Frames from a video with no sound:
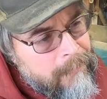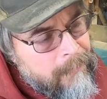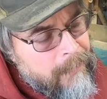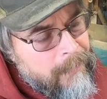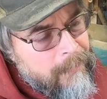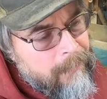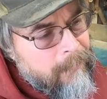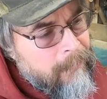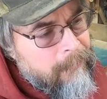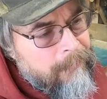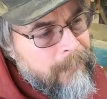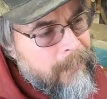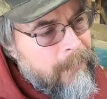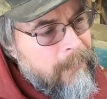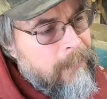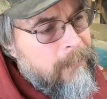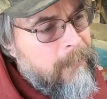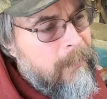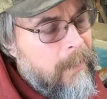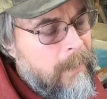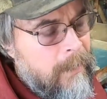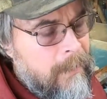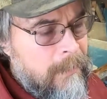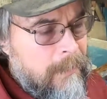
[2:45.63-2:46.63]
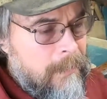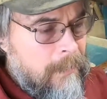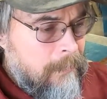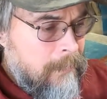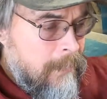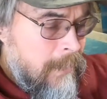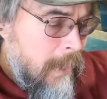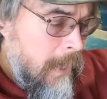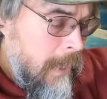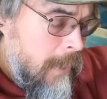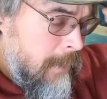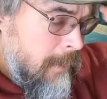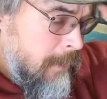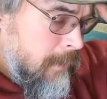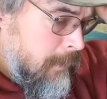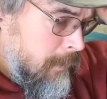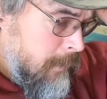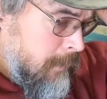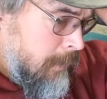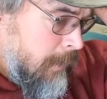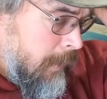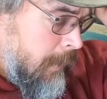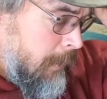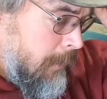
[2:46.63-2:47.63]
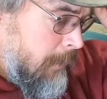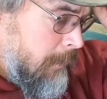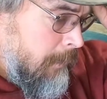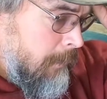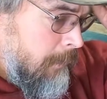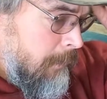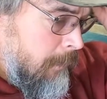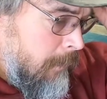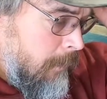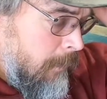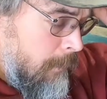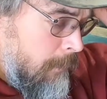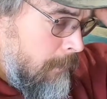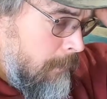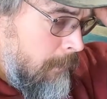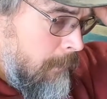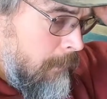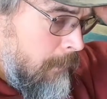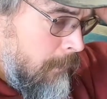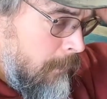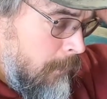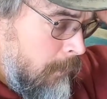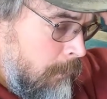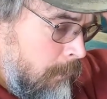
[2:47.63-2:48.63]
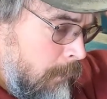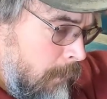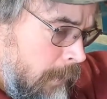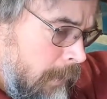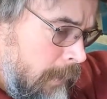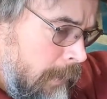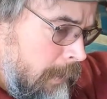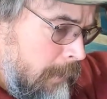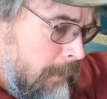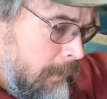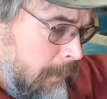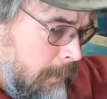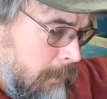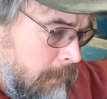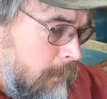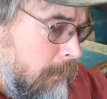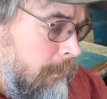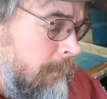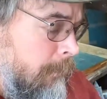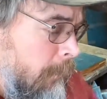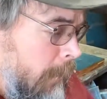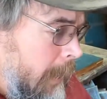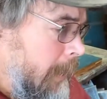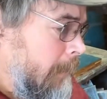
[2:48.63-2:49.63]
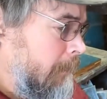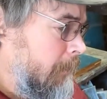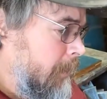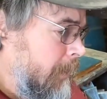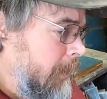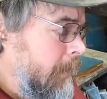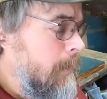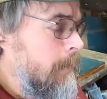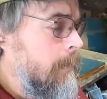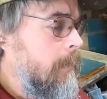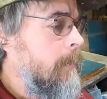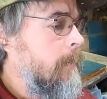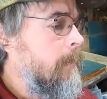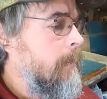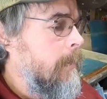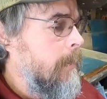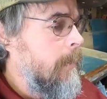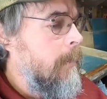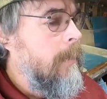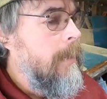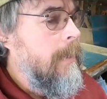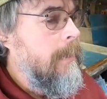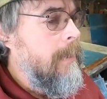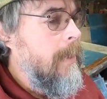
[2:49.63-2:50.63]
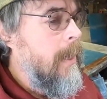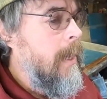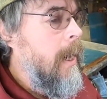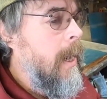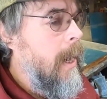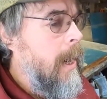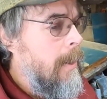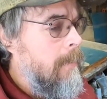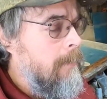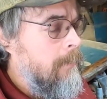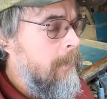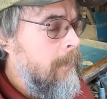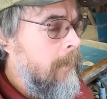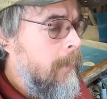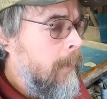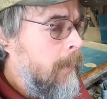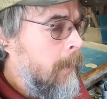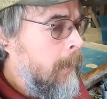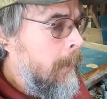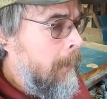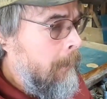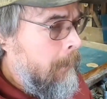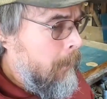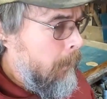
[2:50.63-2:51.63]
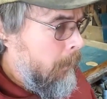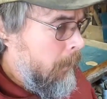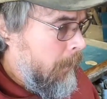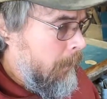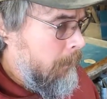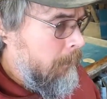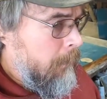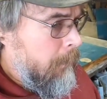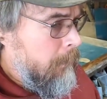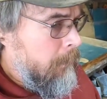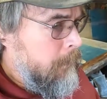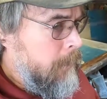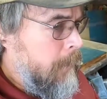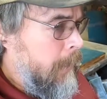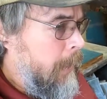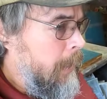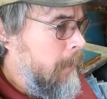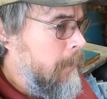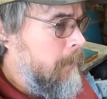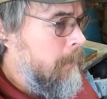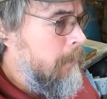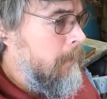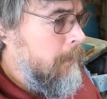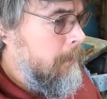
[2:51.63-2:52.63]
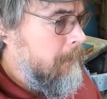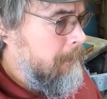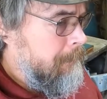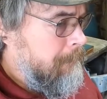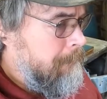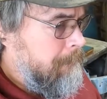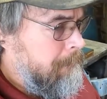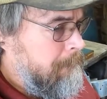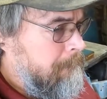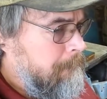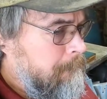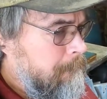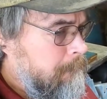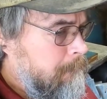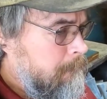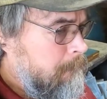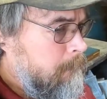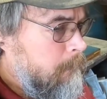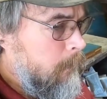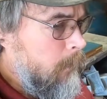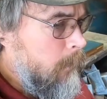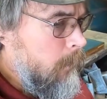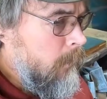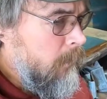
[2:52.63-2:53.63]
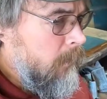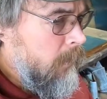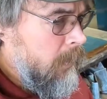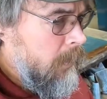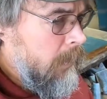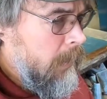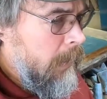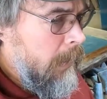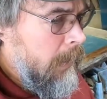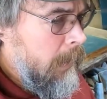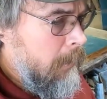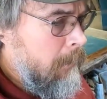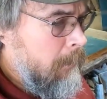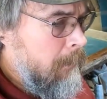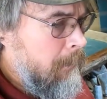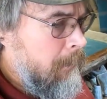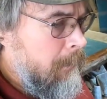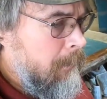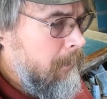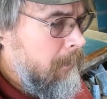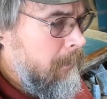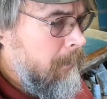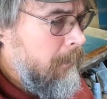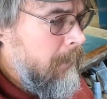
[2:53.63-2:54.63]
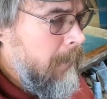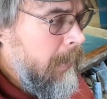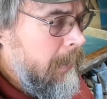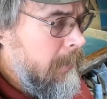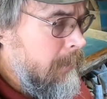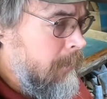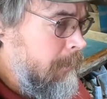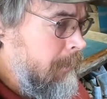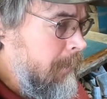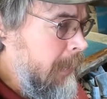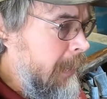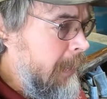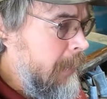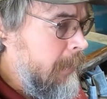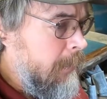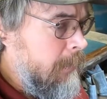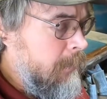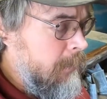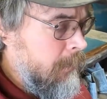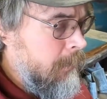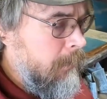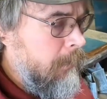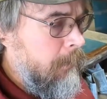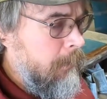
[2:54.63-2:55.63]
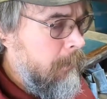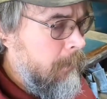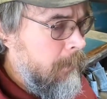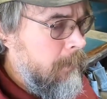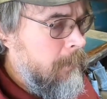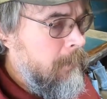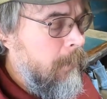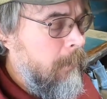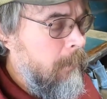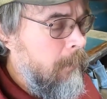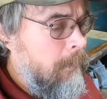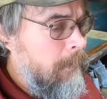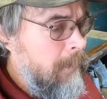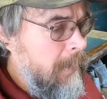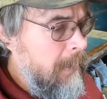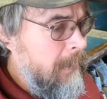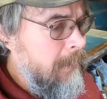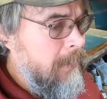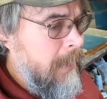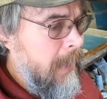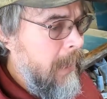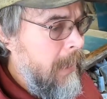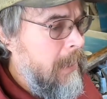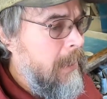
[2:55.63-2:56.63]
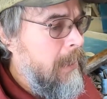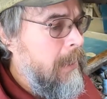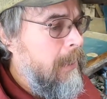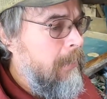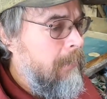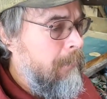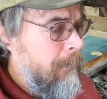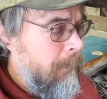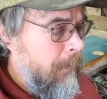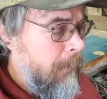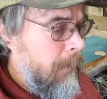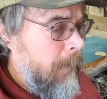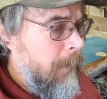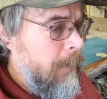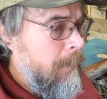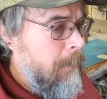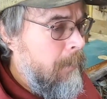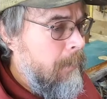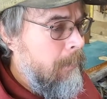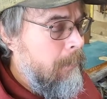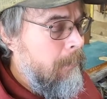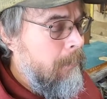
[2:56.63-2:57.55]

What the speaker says: doing a review on some cages that you put your frames into that go in the hive. One of those cages has a bee excluder, so the bees can't get through it,